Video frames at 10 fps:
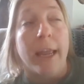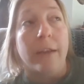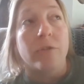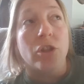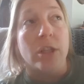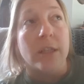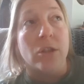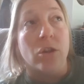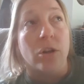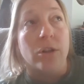If she
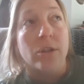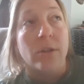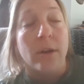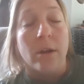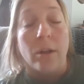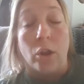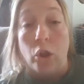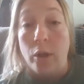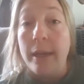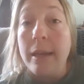starts
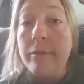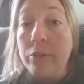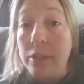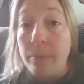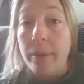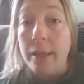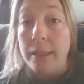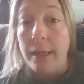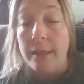looking for something to